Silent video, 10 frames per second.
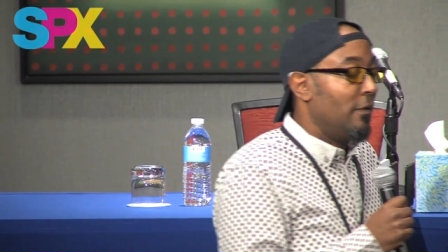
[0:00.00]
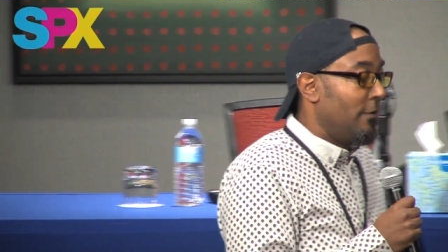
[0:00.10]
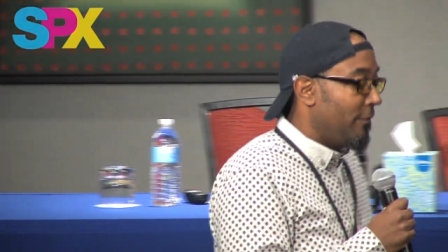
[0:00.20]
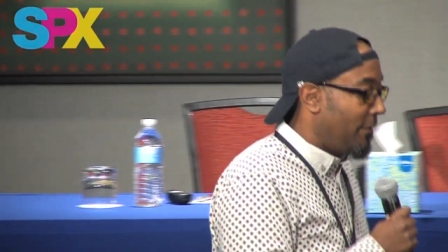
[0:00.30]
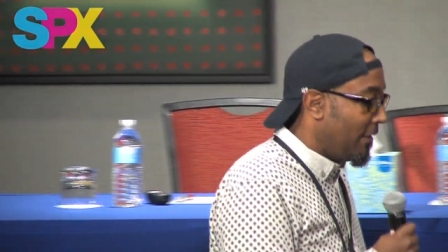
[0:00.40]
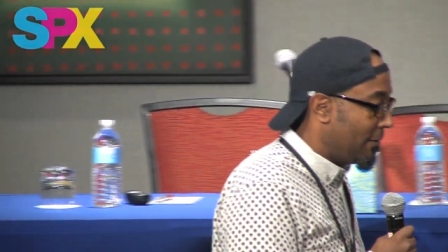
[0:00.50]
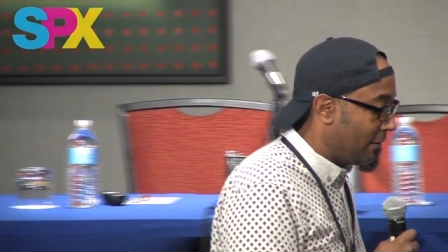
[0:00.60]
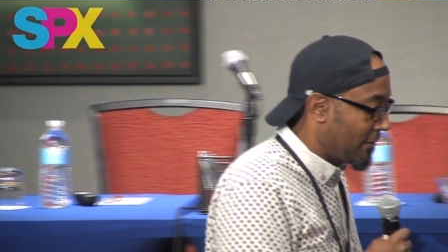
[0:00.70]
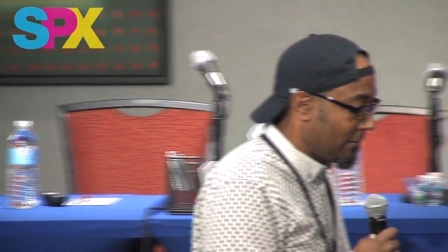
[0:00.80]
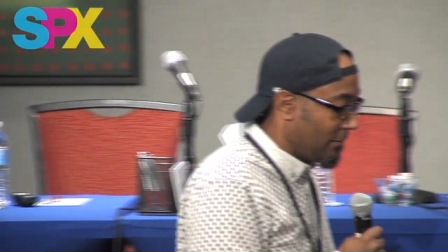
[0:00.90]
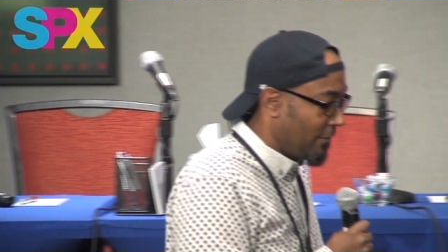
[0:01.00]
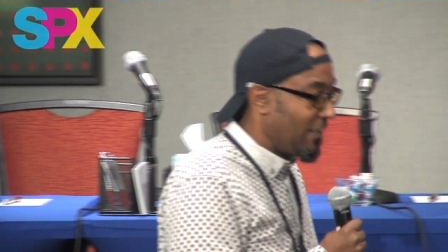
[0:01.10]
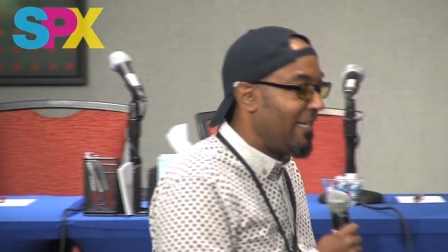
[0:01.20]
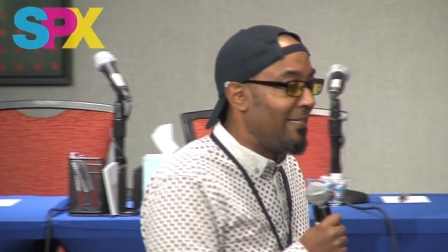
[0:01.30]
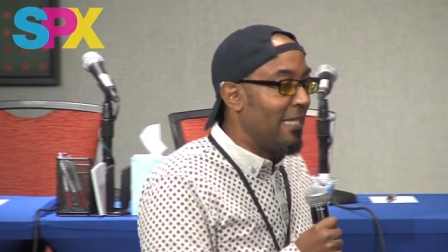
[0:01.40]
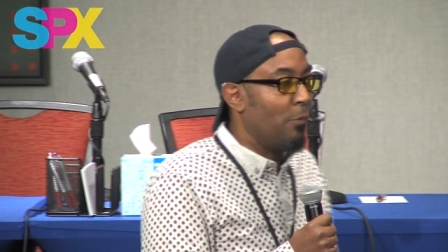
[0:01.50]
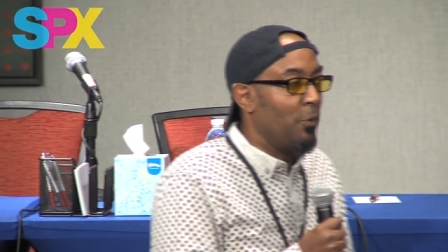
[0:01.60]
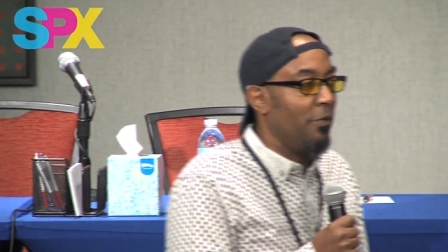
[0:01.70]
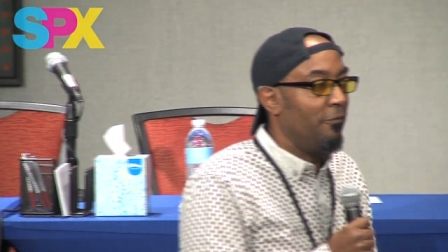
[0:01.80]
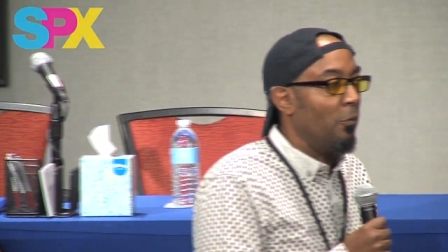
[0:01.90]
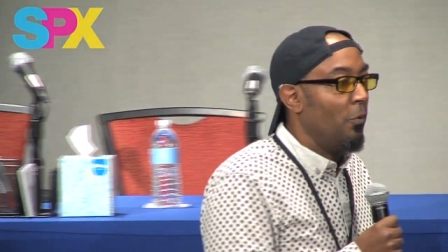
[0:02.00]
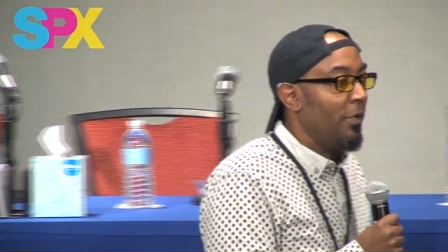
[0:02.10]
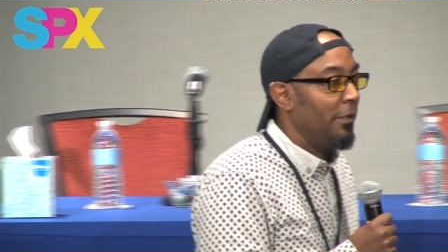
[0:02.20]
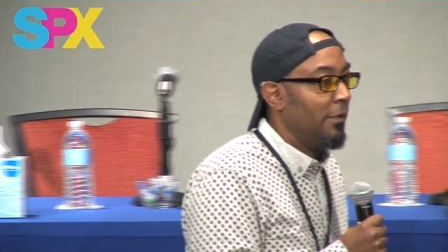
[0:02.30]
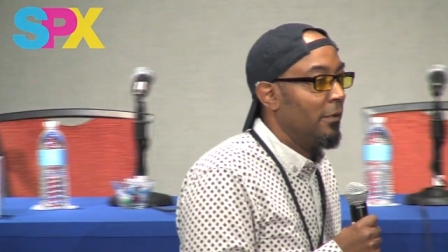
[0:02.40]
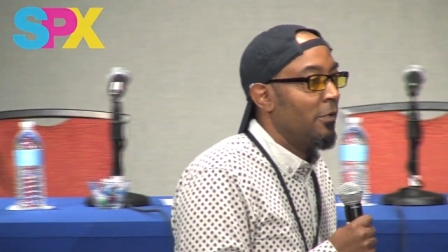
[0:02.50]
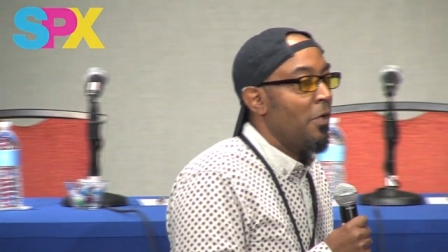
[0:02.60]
this thing that we avoid,